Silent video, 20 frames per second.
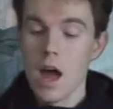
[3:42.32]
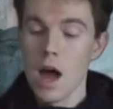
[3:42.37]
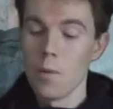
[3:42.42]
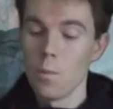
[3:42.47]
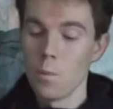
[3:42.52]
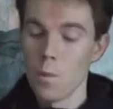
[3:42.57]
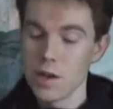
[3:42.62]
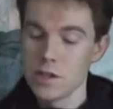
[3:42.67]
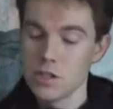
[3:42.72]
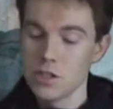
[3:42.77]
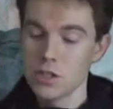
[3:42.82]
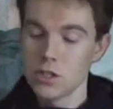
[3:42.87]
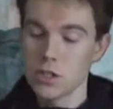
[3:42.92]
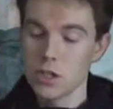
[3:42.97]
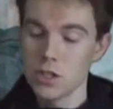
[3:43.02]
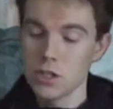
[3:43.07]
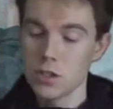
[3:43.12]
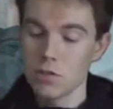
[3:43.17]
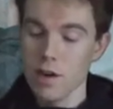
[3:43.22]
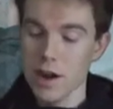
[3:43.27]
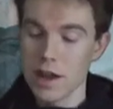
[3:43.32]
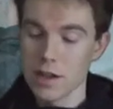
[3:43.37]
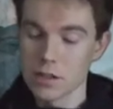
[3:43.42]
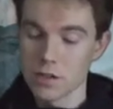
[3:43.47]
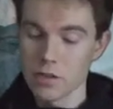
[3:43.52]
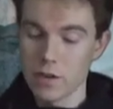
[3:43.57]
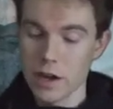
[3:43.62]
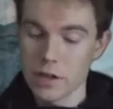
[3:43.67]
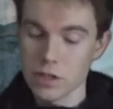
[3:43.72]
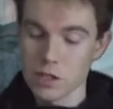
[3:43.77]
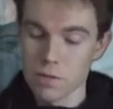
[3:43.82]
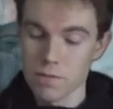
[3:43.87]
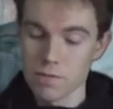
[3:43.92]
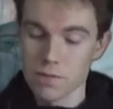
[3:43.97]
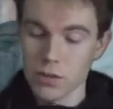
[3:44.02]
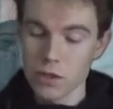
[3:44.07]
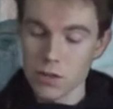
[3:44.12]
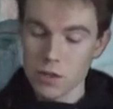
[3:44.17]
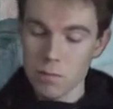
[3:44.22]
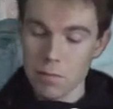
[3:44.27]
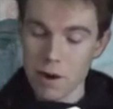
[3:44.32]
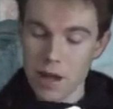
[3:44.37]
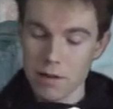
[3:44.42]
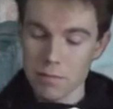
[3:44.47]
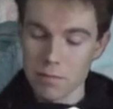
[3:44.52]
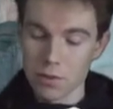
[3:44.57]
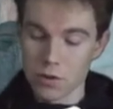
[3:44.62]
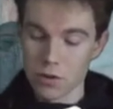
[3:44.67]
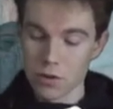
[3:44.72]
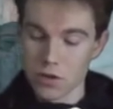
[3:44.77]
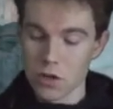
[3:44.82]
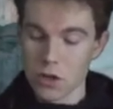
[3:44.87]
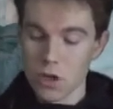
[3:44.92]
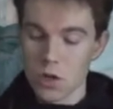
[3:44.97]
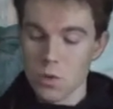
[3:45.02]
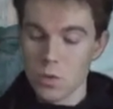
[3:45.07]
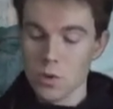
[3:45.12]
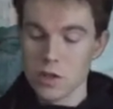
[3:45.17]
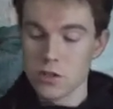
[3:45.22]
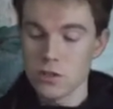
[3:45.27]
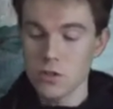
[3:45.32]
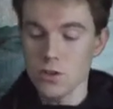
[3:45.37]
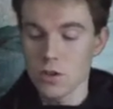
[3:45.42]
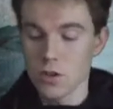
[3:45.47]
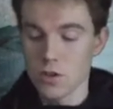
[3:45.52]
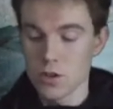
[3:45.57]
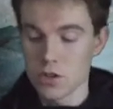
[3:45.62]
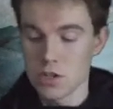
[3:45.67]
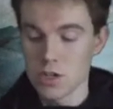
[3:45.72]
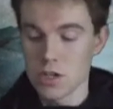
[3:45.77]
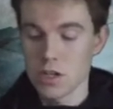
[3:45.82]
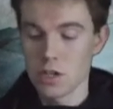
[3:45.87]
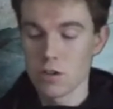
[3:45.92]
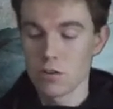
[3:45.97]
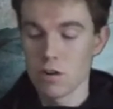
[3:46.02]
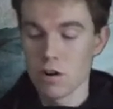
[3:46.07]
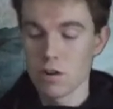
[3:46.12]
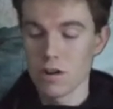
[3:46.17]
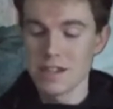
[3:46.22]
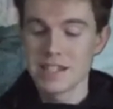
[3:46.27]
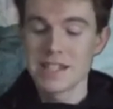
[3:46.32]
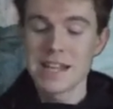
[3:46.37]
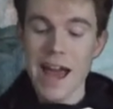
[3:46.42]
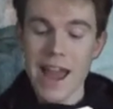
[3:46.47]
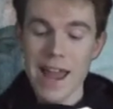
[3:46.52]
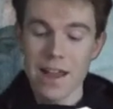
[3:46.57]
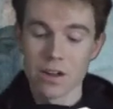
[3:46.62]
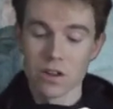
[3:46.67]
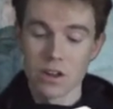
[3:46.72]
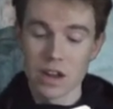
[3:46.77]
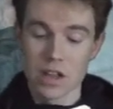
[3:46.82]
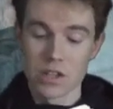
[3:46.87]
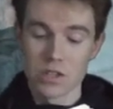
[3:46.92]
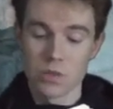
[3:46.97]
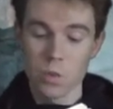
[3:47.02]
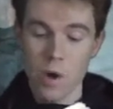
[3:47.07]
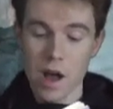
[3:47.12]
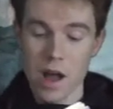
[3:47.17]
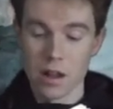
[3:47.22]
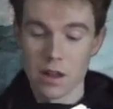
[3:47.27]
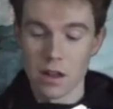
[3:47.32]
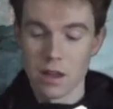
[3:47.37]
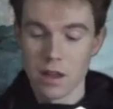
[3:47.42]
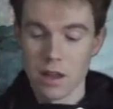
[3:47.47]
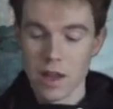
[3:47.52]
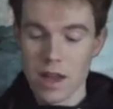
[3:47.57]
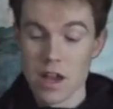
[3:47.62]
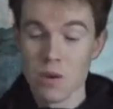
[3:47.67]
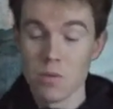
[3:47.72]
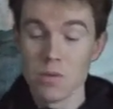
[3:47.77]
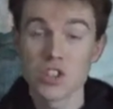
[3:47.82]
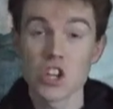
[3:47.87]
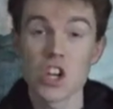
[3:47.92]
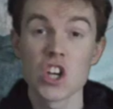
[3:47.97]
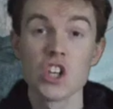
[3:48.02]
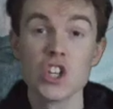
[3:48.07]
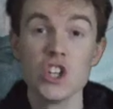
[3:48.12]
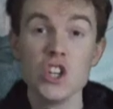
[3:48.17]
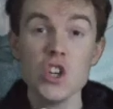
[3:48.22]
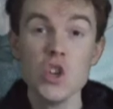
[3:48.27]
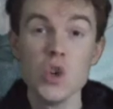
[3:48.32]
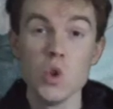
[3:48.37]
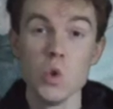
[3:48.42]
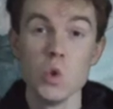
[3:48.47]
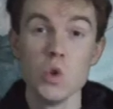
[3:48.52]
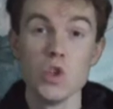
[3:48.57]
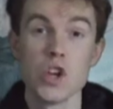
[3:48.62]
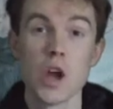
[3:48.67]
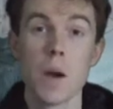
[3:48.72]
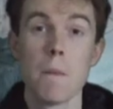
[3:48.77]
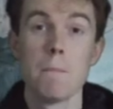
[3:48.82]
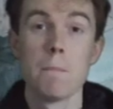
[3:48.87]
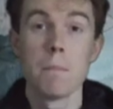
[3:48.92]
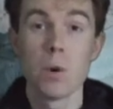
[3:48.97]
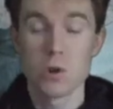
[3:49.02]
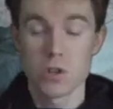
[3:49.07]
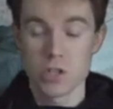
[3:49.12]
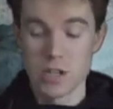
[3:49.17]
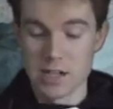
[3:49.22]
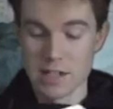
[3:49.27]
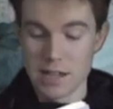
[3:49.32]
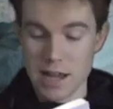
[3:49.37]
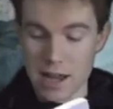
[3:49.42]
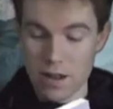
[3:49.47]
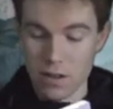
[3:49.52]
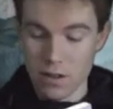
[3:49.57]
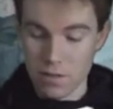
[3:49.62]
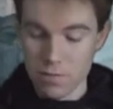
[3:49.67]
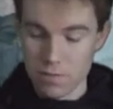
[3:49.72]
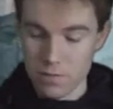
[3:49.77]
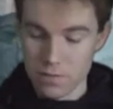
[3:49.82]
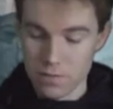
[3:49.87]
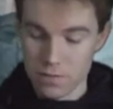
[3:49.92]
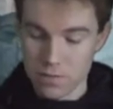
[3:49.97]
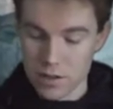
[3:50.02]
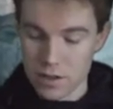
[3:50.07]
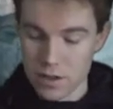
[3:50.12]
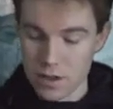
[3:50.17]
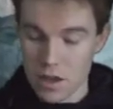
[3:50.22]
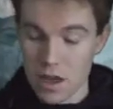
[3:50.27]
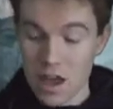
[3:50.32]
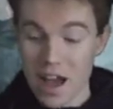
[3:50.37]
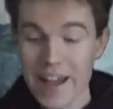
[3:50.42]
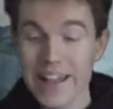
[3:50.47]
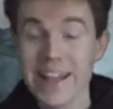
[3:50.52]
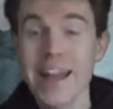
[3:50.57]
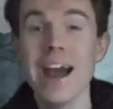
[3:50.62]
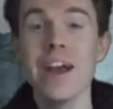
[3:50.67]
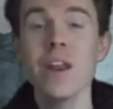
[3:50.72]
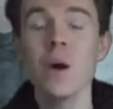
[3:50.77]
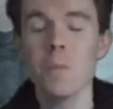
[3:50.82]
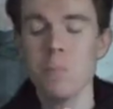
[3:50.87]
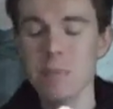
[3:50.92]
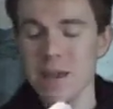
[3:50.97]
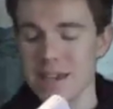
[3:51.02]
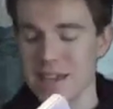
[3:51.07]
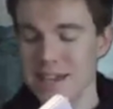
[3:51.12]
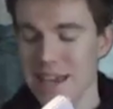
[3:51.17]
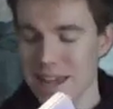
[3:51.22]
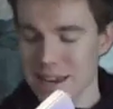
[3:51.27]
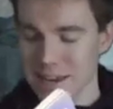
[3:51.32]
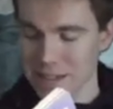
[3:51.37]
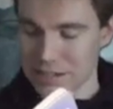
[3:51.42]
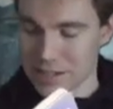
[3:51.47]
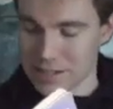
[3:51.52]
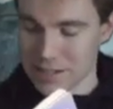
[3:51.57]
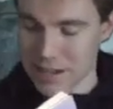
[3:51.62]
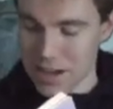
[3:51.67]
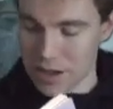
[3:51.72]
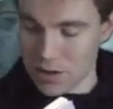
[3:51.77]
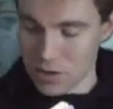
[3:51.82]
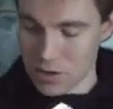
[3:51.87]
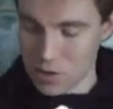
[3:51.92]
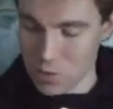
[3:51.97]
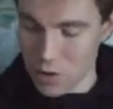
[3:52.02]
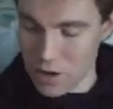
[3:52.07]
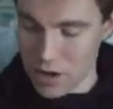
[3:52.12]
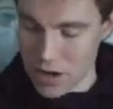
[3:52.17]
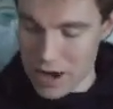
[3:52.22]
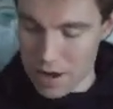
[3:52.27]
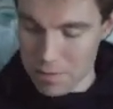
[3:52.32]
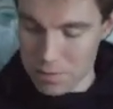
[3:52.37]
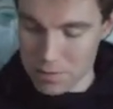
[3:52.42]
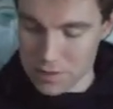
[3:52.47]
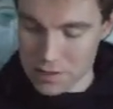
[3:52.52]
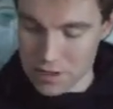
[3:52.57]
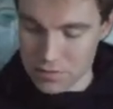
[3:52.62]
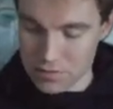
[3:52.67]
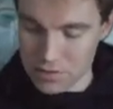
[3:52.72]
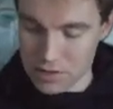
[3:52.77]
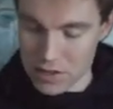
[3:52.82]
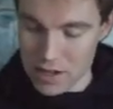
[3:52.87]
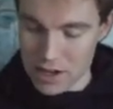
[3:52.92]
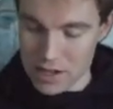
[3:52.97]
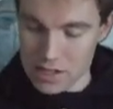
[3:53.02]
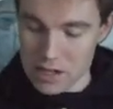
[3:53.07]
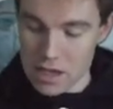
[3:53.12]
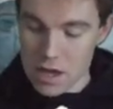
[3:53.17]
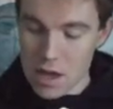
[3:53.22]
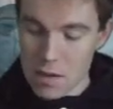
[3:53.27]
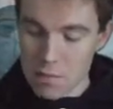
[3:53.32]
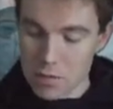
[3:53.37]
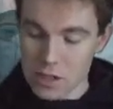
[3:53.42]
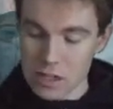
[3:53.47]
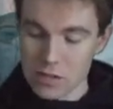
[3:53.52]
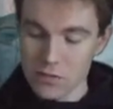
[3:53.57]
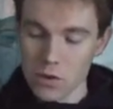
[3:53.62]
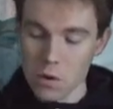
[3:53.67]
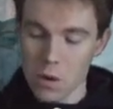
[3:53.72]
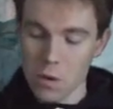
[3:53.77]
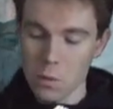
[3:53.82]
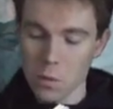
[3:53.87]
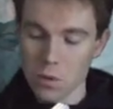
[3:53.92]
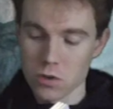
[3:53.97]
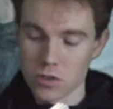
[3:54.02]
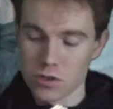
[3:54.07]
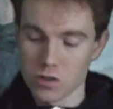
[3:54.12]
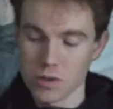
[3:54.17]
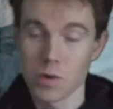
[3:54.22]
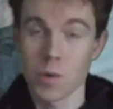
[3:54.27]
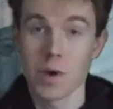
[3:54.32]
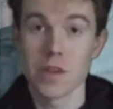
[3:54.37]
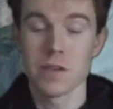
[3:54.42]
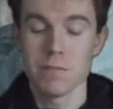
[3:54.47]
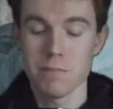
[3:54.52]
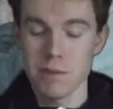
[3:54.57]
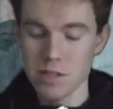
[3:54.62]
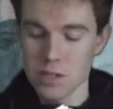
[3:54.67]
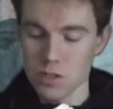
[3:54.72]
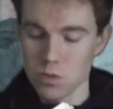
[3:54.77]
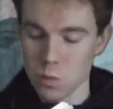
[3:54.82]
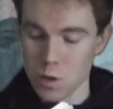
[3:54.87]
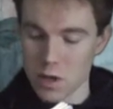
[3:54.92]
And when she turned around to write something on the blackboard, we saw that she had grown a tail as well. It was a huge, bushy tail. I cannot begin to tell you what happened after that, but if you are wondering whether Mrs.